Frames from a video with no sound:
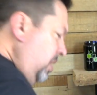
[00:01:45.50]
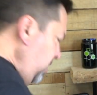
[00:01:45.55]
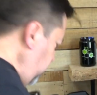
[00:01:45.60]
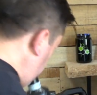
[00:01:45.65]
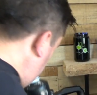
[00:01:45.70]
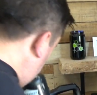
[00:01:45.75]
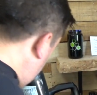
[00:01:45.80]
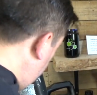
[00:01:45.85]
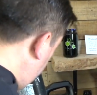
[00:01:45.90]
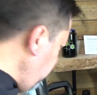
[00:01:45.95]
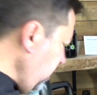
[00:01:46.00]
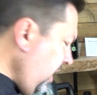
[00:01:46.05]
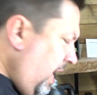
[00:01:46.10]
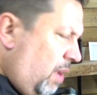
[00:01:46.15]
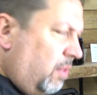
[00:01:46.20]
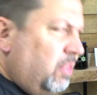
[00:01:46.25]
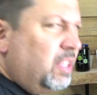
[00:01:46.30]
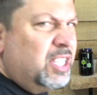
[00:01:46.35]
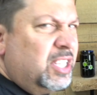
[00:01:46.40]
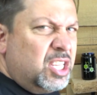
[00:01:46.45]
this is,
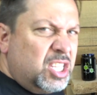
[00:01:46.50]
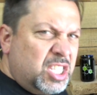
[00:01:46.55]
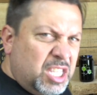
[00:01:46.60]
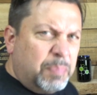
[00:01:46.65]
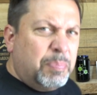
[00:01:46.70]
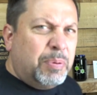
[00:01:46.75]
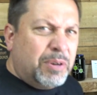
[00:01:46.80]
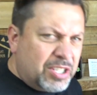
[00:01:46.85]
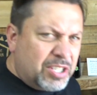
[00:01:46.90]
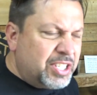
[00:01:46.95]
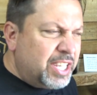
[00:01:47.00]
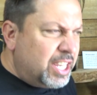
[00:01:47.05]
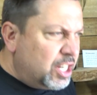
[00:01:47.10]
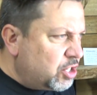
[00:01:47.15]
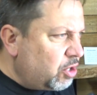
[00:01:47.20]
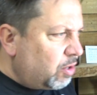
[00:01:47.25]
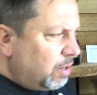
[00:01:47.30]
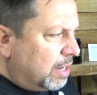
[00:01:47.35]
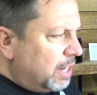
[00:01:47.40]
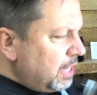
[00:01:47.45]
this is the
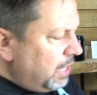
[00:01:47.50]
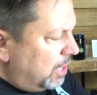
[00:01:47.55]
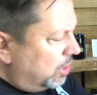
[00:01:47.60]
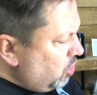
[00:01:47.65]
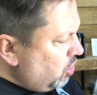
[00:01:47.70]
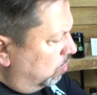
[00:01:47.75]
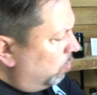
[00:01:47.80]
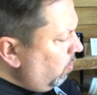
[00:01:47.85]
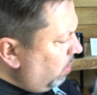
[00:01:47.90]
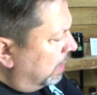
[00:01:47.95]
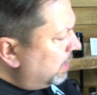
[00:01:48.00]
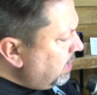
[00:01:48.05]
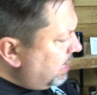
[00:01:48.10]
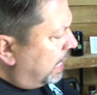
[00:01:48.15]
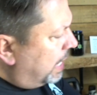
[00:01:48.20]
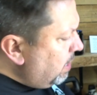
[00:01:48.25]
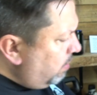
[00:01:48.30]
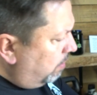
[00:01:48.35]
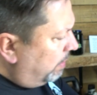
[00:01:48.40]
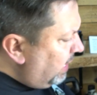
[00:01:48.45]
procedure, is you want to
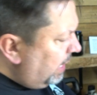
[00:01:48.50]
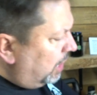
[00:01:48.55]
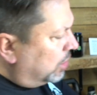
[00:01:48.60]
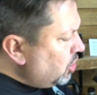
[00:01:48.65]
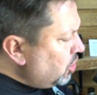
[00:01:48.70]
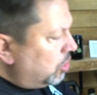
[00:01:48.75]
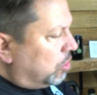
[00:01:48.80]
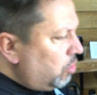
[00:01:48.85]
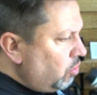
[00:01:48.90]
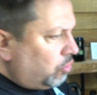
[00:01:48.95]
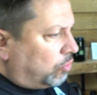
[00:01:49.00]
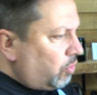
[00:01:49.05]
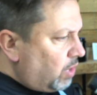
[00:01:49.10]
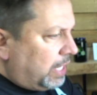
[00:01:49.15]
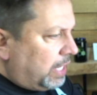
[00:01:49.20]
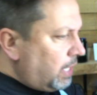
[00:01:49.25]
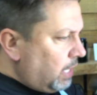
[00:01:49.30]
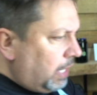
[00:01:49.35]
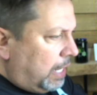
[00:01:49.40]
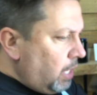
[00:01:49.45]
take each
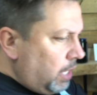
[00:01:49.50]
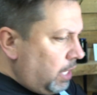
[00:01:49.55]
nutrient